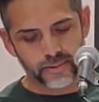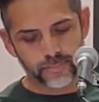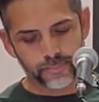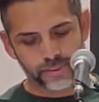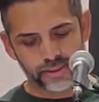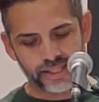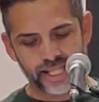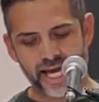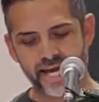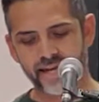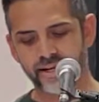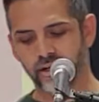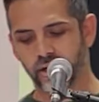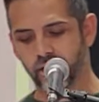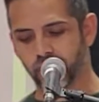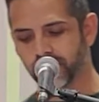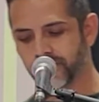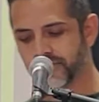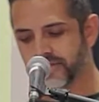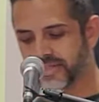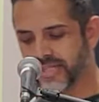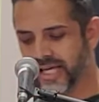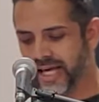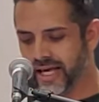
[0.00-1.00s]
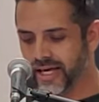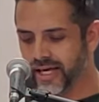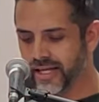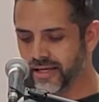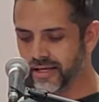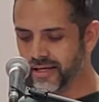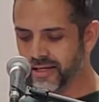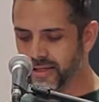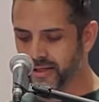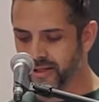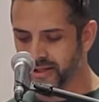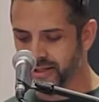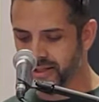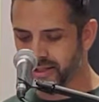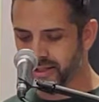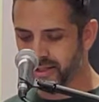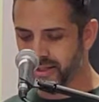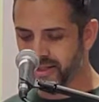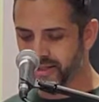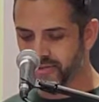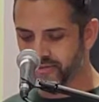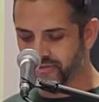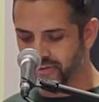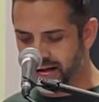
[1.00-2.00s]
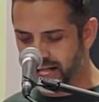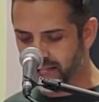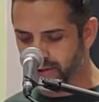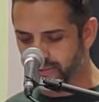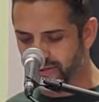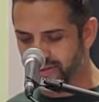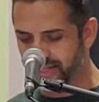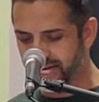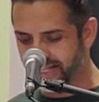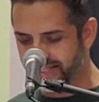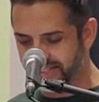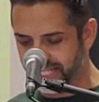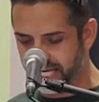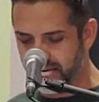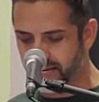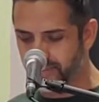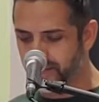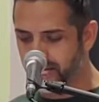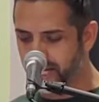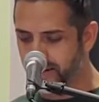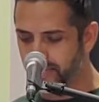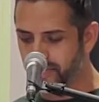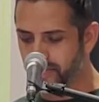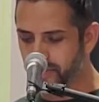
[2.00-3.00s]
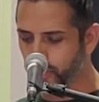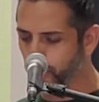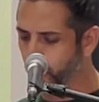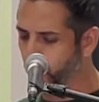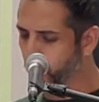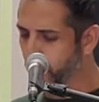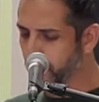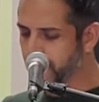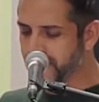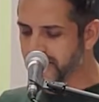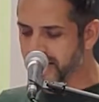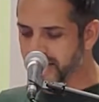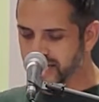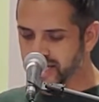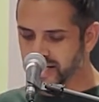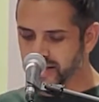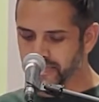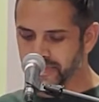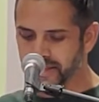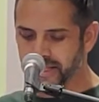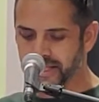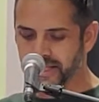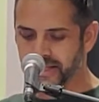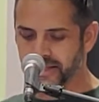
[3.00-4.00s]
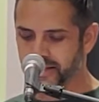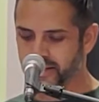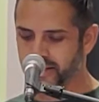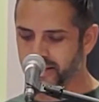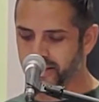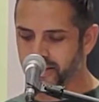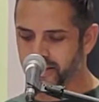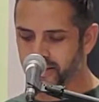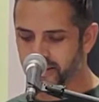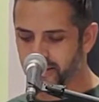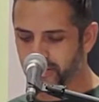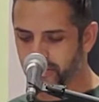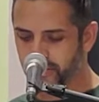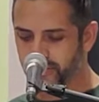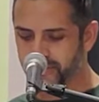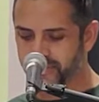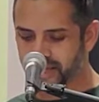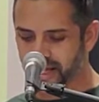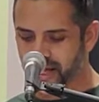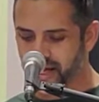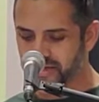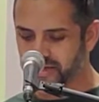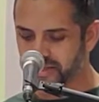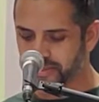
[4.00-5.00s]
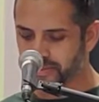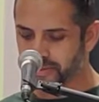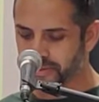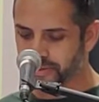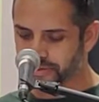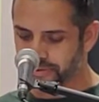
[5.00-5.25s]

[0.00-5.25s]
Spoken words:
Plato said the following, they deem him their worst enemy who tells them the